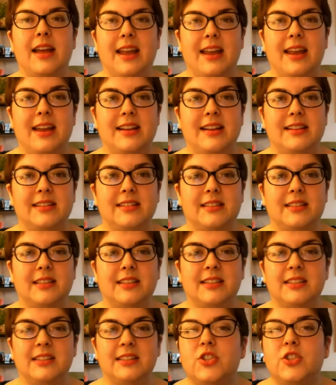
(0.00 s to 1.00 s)
And
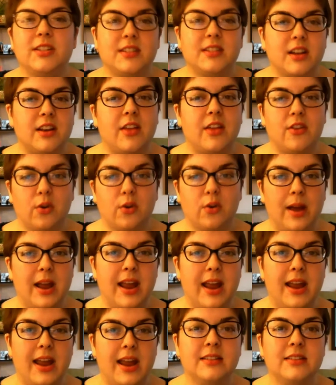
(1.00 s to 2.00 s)
this is just another
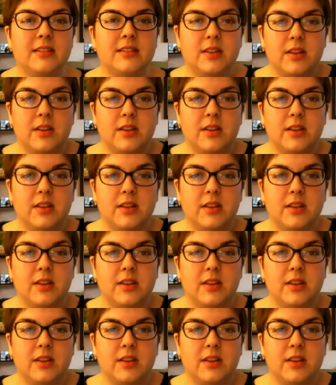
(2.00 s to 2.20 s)
way